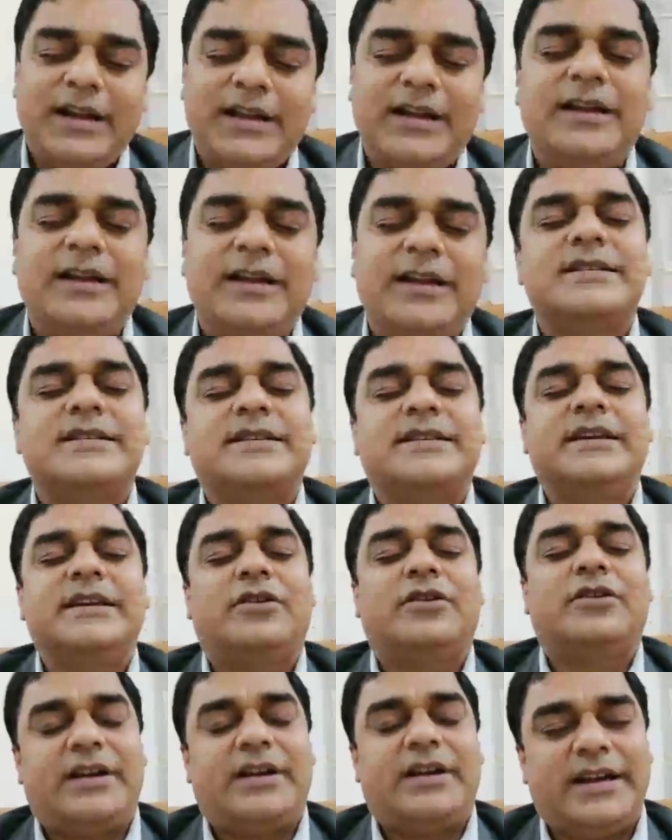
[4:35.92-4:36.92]
Elderly
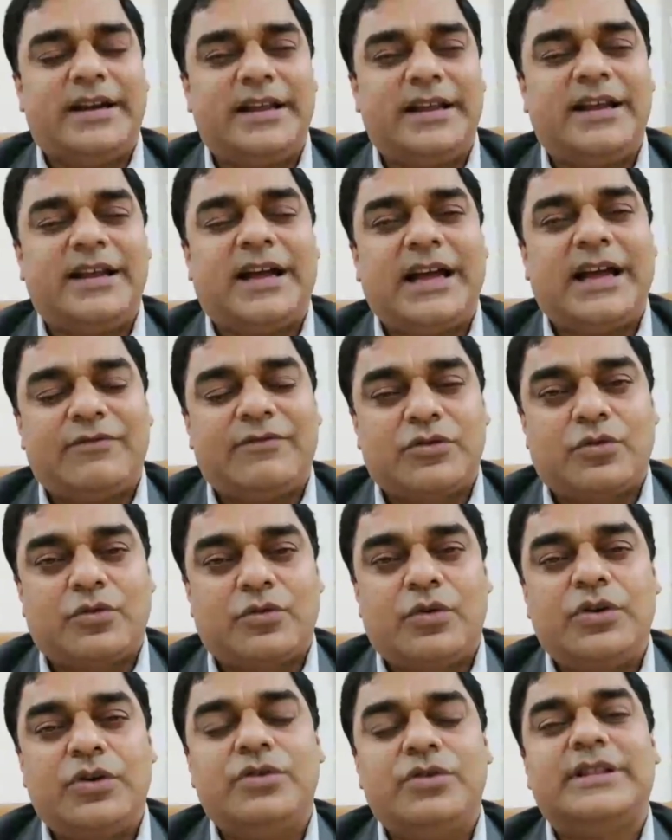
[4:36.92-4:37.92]
ki already I have
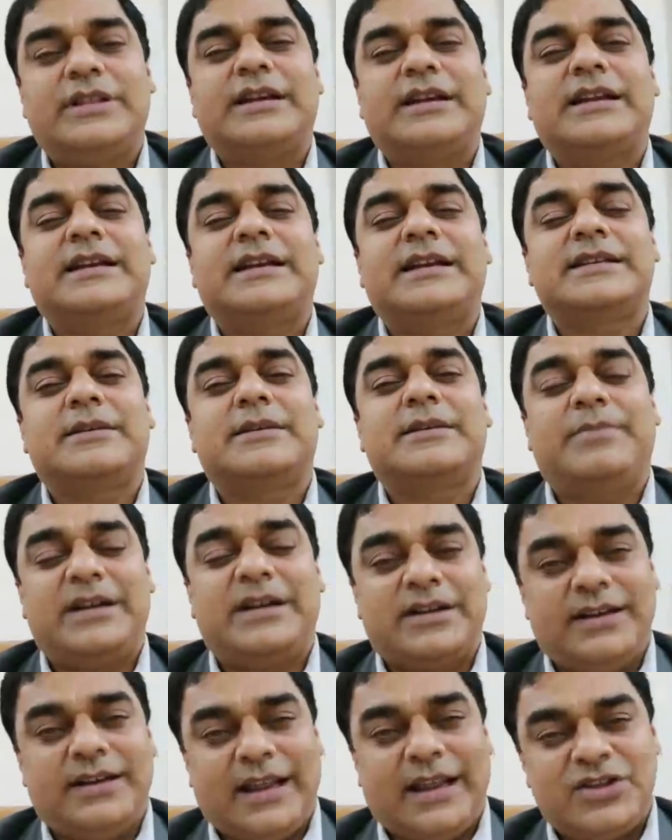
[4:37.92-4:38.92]
told you that it is a
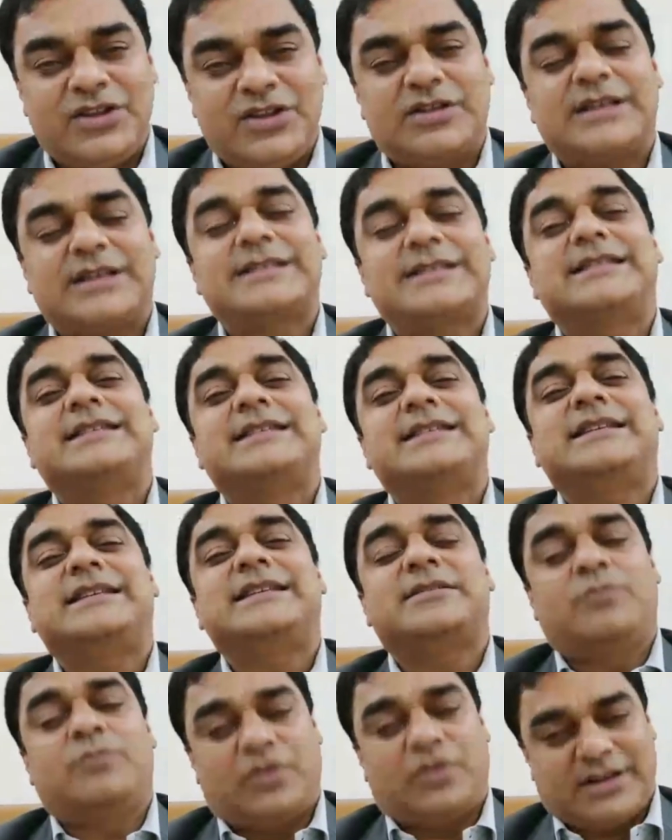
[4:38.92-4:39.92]
bit dangerous
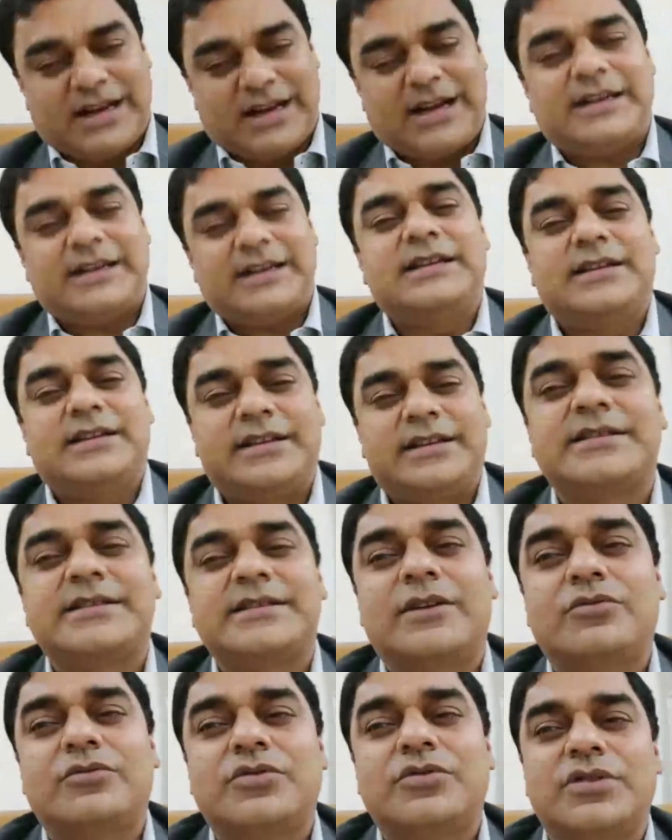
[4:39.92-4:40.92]
disease. Mortality
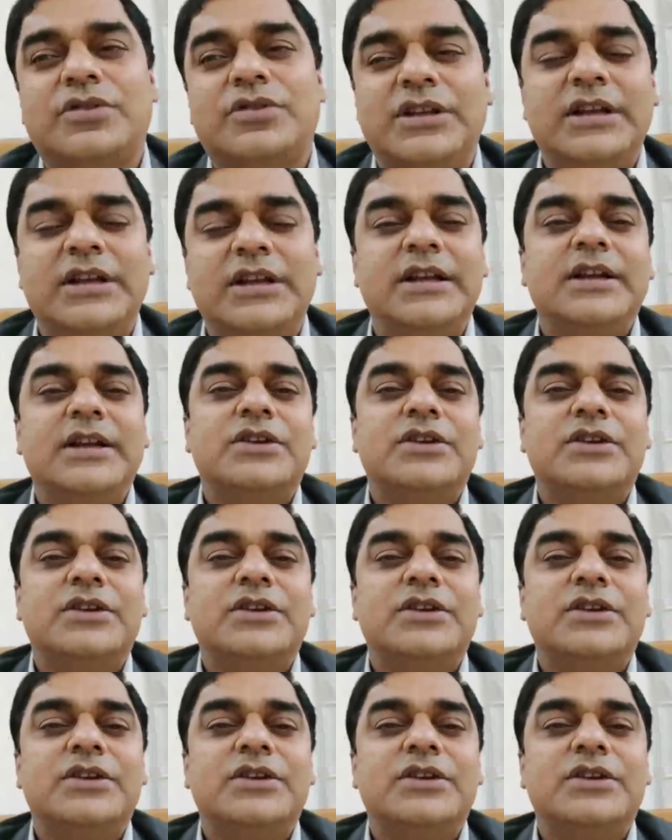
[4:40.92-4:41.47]
increase avutundi.